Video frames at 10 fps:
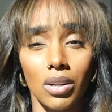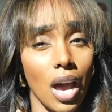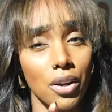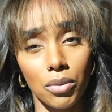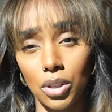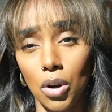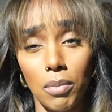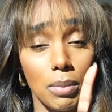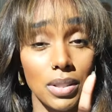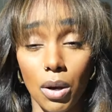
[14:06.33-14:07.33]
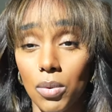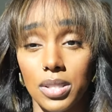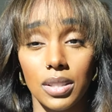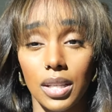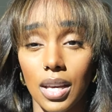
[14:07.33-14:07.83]
I don't know, maybe that
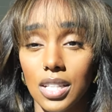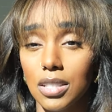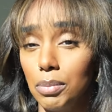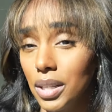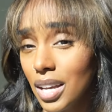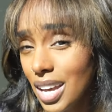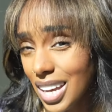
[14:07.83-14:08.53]
wasn't the case, but